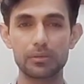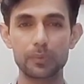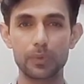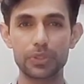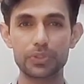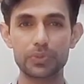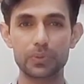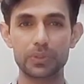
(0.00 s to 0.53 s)

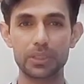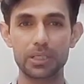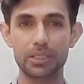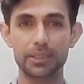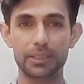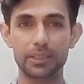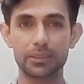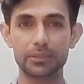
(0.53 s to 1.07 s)
what you
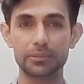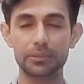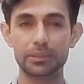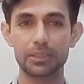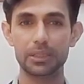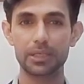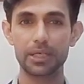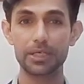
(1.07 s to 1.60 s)
call
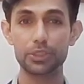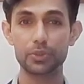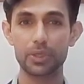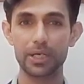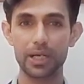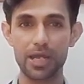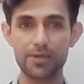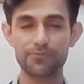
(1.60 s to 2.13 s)
and you
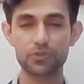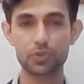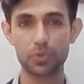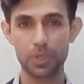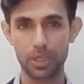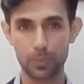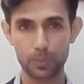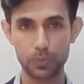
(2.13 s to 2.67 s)
arrive
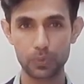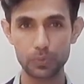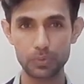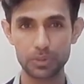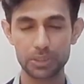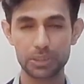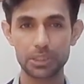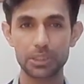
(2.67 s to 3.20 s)
to
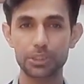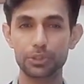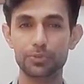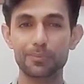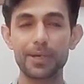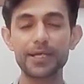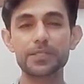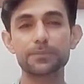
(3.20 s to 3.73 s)
airport,
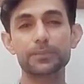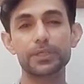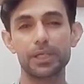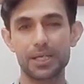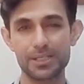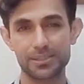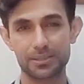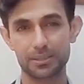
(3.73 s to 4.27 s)
you might be
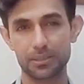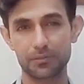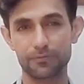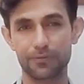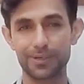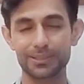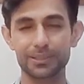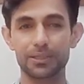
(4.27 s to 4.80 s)
asked it
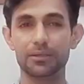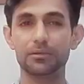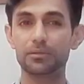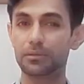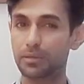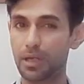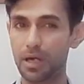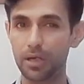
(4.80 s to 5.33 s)
for the
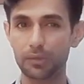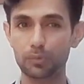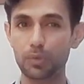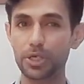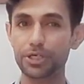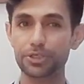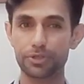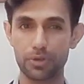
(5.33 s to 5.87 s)

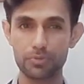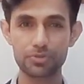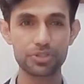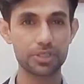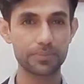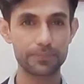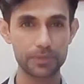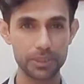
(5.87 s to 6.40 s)
onward round
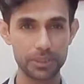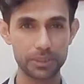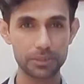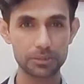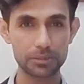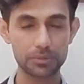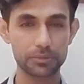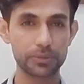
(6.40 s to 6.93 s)
trip
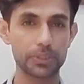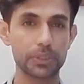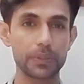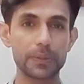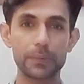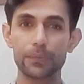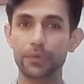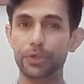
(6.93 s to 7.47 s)
ticket,
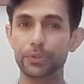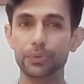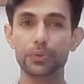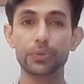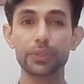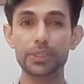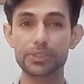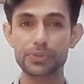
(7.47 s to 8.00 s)
where you're
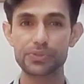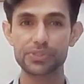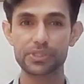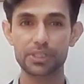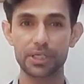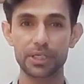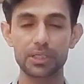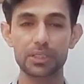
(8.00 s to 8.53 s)
going to
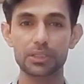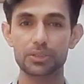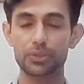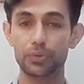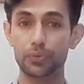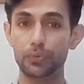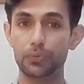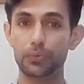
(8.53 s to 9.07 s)
stay,
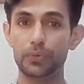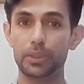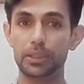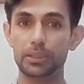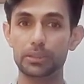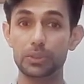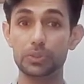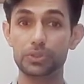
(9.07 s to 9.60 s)
your
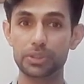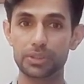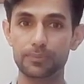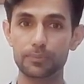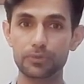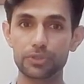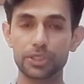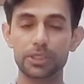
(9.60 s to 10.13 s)
hotel
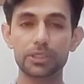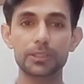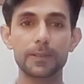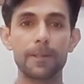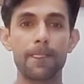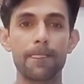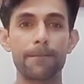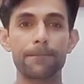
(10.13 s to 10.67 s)
booking.
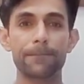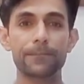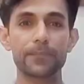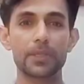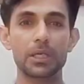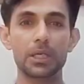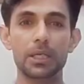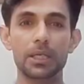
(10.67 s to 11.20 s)

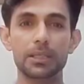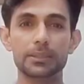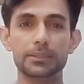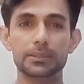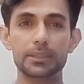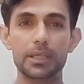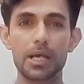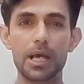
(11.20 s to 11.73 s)

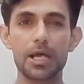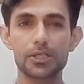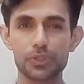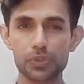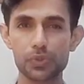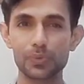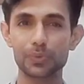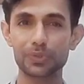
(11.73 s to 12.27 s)
And
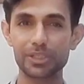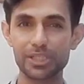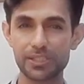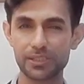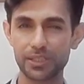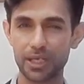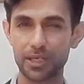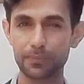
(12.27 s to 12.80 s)
also
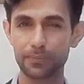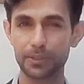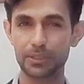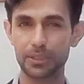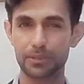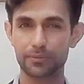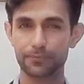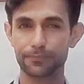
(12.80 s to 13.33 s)
this can be
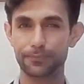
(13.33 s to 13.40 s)
the